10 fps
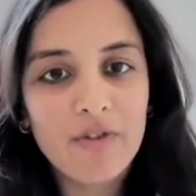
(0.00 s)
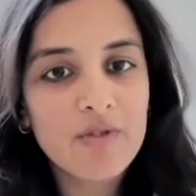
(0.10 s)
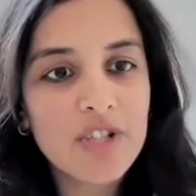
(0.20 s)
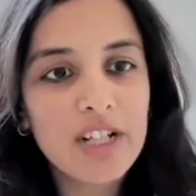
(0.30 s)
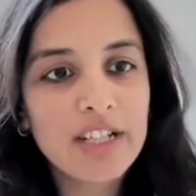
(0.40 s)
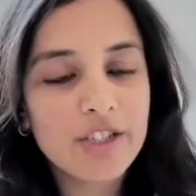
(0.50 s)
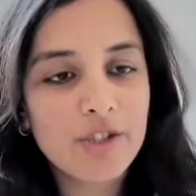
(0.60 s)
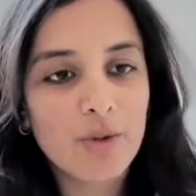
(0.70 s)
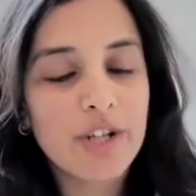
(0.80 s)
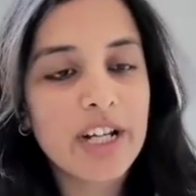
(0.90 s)
functional
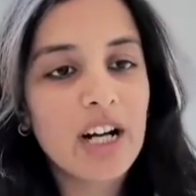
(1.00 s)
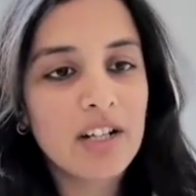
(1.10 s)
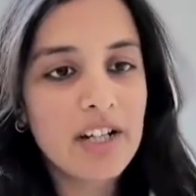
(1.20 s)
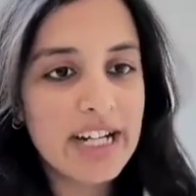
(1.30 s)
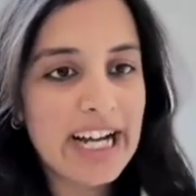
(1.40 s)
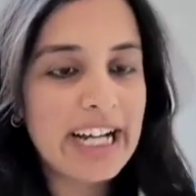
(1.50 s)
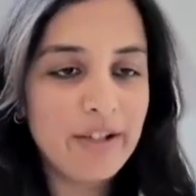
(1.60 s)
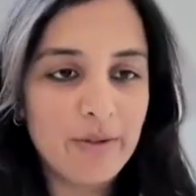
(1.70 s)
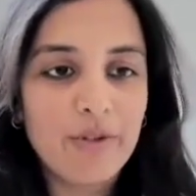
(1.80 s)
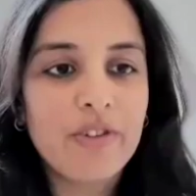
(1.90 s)
dystonia
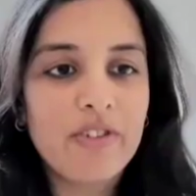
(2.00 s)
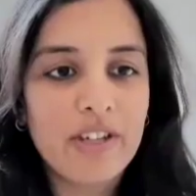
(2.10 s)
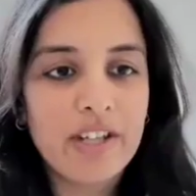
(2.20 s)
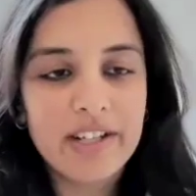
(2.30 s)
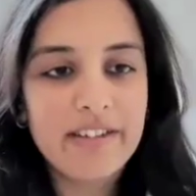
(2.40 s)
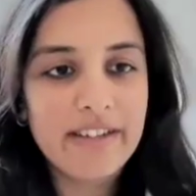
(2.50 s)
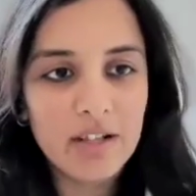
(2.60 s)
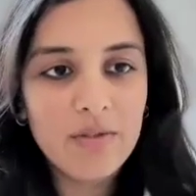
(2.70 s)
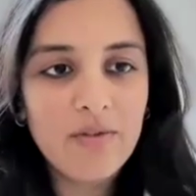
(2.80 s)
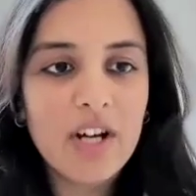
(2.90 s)
diagnosis in
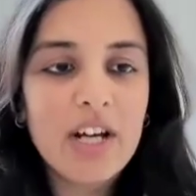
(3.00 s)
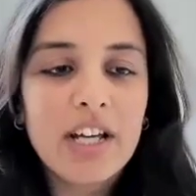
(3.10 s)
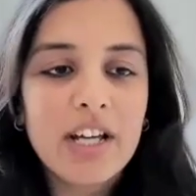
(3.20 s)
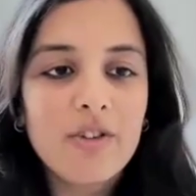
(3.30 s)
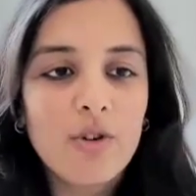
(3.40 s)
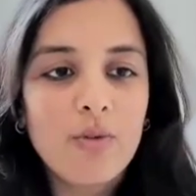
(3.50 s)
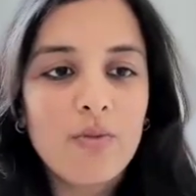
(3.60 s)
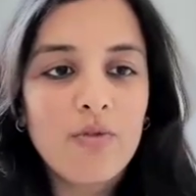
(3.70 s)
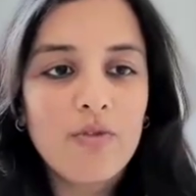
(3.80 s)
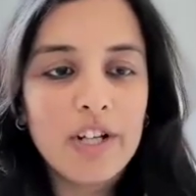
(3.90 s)
itself.
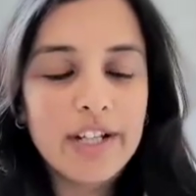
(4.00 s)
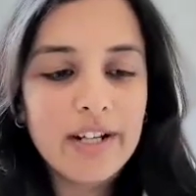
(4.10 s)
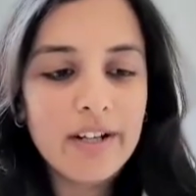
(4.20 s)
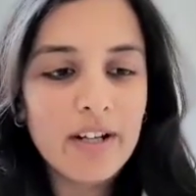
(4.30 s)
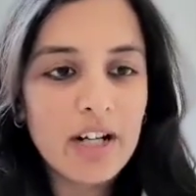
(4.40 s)
So, if